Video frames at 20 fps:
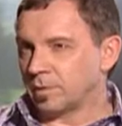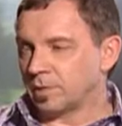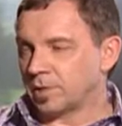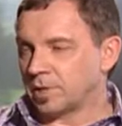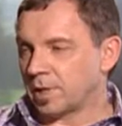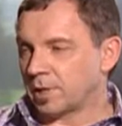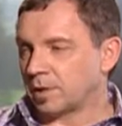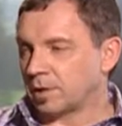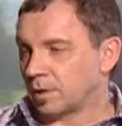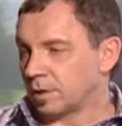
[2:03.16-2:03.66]
to
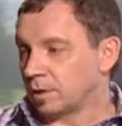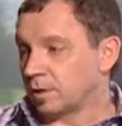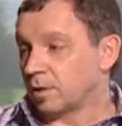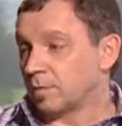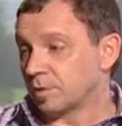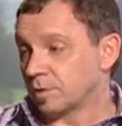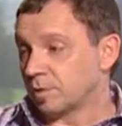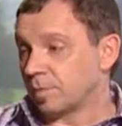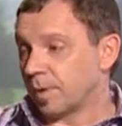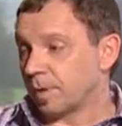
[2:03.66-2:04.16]
tell, and he
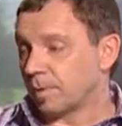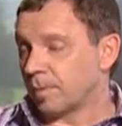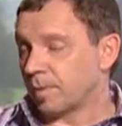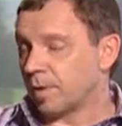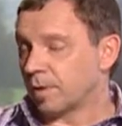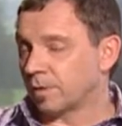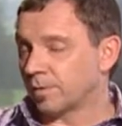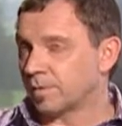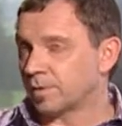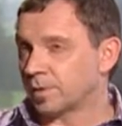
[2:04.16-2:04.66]
was a big
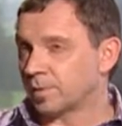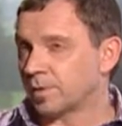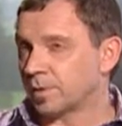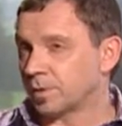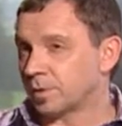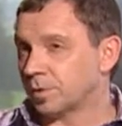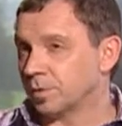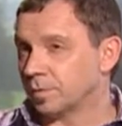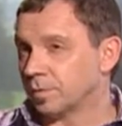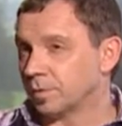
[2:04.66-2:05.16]
part of this one
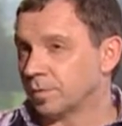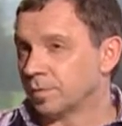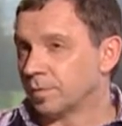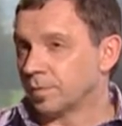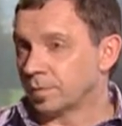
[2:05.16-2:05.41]
too.